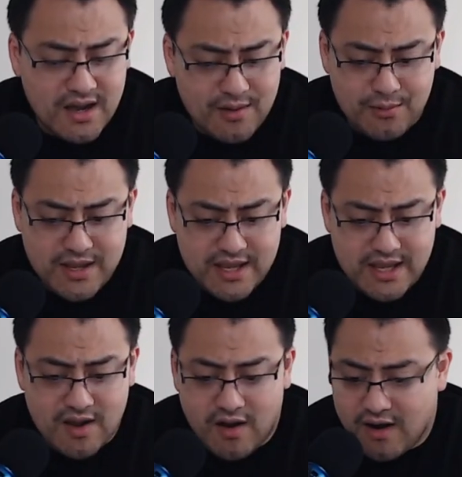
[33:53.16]

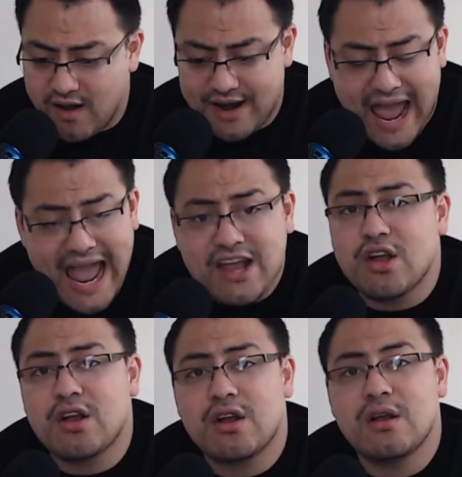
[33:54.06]
we are on
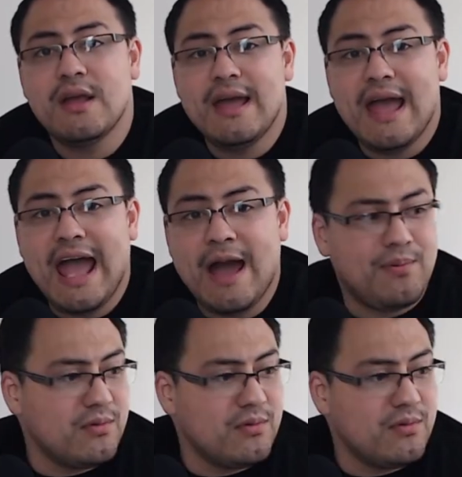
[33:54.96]
Anchor, Apple,